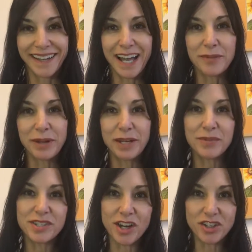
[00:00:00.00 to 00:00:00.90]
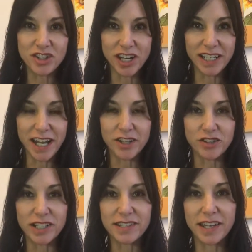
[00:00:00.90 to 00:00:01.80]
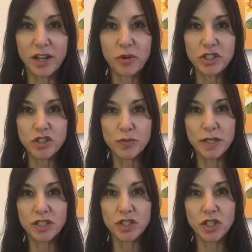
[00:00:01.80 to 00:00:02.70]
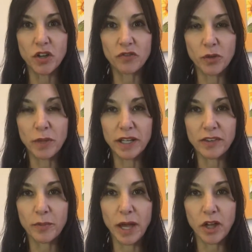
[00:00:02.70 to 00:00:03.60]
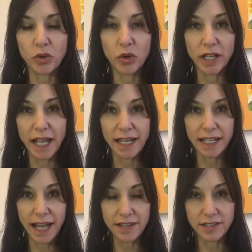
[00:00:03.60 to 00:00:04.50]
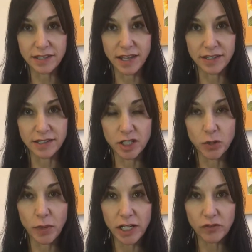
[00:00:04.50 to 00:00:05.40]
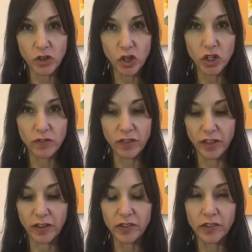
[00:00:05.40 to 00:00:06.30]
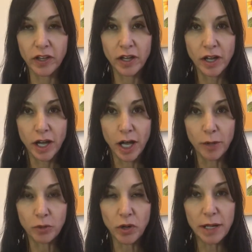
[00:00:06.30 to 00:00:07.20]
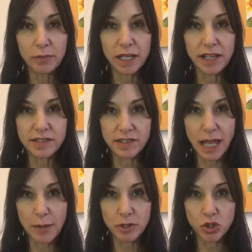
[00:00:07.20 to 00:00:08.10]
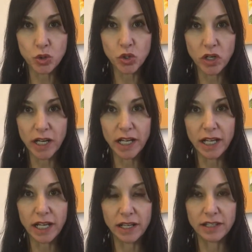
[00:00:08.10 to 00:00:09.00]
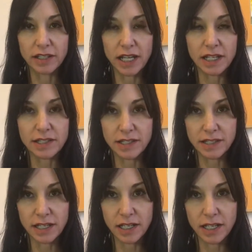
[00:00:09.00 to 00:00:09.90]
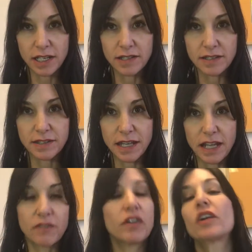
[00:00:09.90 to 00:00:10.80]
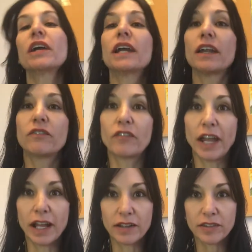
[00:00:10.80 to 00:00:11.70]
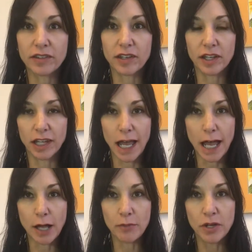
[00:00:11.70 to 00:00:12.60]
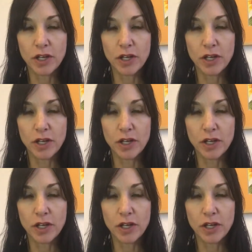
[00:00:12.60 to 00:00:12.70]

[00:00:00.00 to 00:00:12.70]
Hi, my name is Dr. Jane Hendricks, and I want to speak a few minutes about organic acid testing. You might have heard of this. Great Plains Laboratory in Kansas City is a very advanced lab